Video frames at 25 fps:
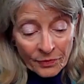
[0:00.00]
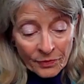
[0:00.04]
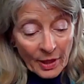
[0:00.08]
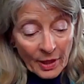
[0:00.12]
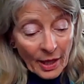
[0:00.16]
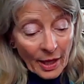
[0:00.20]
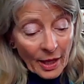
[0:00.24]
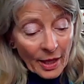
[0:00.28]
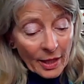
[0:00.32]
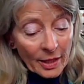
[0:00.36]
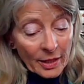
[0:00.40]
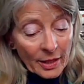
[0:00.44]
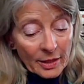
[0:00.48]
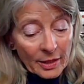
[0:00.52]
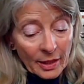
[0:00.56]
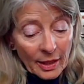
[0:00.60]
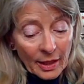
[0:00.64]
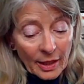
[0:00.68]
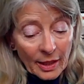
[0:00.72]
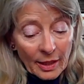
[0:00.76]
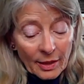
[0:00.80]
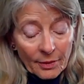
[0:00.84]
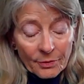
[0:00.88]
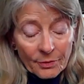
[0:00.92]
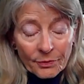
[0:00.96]
and
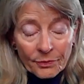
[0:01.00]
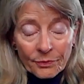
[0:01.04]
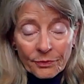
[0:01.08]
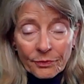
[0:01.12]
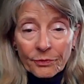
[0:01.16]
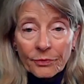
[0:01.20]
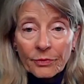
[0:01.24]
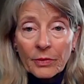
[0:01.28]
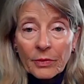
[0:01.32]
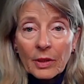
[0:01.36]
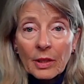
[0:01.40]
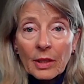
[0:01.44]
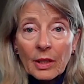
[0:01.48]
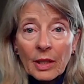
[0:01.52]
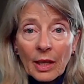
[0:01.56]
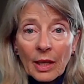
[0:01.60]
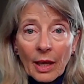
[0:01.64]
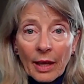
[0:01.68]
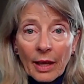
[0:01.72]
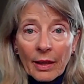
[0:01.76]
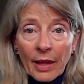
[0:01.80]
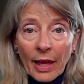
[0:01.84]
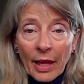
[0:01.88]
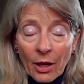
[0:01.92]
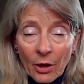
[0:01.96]

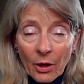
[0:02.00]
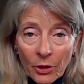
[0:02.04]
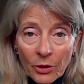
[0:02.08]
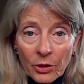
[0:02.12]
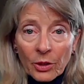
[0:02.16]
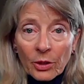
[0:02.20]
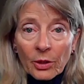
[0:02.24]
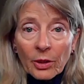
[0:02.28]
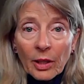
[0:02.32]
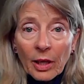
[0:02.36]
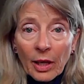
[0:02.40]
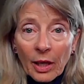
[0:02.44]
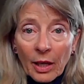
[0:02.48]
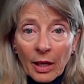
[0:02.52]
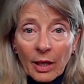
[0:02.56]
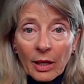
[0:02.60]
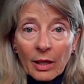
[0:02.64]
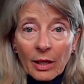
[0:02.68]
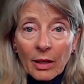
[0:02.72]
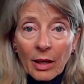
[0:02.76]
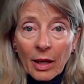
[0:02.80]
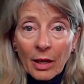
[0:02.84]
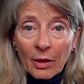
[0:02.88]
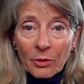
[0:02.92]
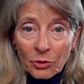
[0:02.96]
they earned
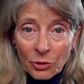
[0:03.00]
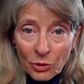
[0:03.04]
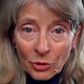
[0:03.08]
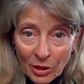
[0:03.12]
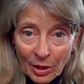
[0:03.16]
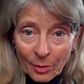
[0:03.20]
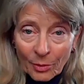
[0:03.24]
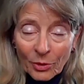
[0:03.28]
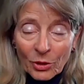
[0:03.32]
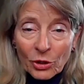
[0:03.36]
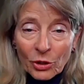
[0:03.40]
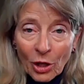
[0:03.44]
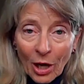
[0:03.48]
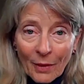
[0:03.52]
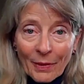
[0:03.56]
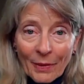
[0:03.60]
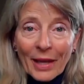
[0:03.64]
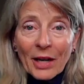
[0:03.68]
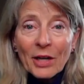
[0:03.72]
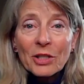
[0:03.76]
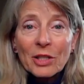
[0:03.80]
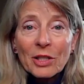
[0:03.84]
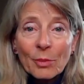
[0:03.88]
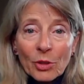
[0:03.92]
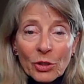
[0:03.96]
a summer job. They
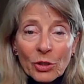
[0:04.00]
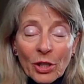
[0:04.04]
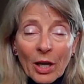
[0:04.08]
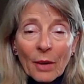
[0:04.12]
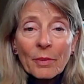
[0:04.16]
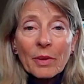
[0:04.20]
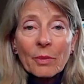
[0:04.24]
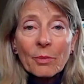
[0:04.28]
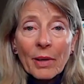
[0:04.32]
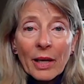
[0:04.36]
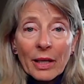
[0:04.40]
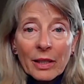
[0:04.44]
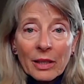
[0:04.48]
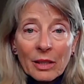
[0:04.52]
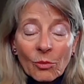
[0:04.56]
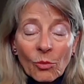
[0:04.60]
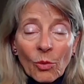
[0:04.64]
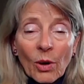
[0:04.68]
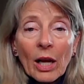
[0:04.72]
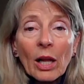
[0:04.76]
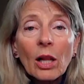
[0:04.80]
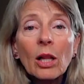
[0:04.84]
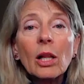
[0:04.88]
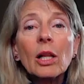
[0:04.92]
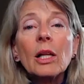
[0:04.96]
had a summer job that paid them
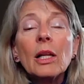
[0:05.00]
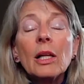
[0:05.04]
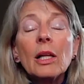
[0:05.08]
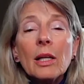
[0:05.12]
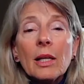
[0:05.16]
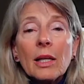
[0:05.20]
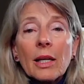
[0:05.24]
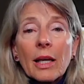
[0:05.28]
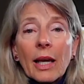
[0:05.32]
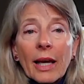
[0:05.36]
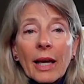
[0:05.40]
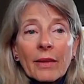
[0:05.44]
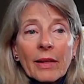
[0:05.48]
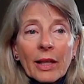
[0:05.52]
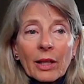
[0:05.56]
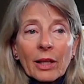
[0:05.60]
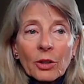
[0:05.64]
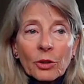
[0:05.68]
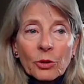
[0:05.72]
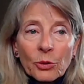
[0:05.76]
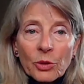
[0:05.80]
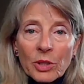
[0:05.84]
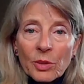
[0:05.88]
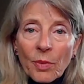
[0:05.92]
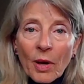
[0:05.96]
well, and they
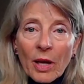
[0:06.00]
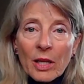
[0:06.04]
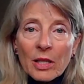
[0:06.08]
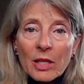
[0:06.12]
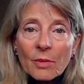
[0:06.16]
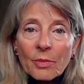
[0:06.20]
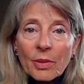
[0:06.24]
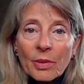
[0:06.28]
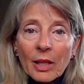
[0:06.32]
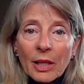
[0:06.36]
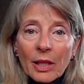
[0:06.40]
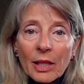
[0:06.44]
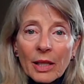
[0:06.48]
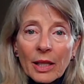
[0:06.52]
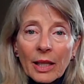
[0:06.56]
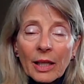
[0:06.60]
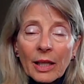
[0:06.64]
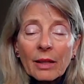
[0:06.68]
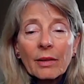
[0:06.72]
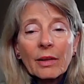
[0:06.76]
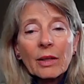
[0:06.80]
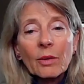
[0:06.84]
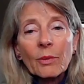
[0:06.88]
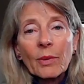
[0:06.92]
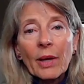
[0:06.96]
learned responsibility.
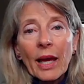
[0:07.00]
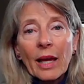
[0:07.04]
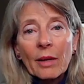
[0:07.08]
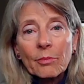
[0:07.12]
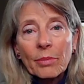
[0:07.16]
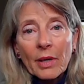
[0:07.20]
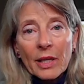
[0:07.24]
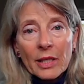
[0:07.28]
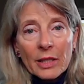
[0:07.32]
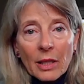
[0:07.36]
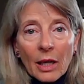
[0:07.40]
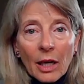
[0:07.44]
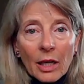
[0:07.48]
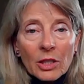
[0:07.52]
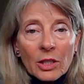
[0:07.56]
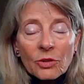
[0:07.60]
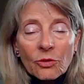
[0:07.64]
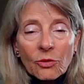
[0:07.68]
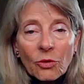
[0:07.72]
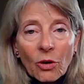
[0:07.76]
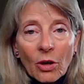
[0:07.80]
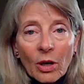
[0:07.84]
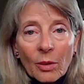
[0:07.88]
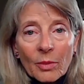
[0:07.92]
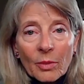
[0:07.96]
And we had bus cards
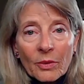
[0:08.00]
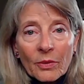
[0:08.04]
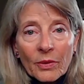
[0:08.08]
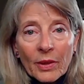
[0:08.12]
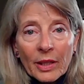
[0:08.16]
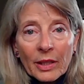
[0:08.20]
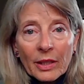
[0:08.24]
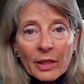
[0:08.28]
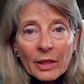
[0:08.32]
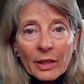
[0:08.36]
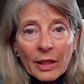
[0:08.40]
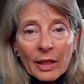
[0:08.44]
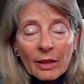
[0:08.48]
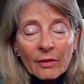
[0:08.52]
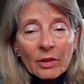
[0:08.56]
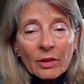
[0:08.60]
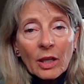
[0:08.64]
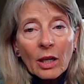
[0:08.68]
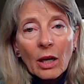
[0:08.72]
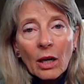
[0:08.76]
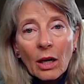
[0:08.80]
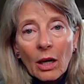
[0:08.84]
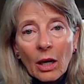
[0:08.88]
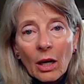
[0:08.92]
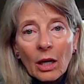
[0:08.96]
for them if they didn't have a
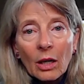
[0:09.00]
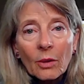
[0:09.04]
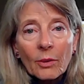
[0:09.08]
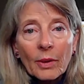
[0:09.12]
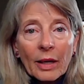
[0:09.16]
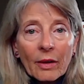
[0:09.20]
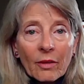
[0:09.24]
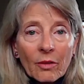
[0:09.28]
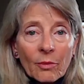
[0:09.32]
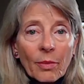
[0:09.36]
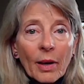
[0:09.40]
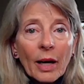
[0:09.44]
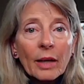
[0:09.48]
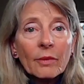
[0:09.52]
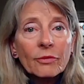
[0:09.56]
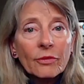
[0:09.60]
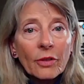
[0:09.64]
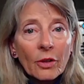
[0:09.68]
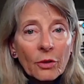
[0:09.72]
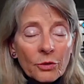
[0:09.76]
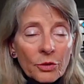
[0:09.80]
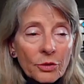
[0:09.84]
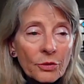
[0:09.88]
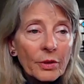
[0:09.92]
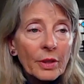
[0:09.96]
car or whatever, bought
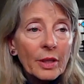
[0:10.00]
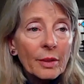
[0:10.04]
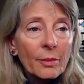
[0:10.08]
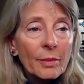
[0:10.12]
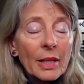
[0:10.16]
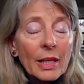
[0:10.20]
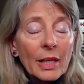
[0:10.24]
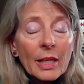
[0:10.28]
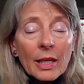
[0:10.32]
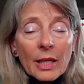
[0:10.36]
phones for them,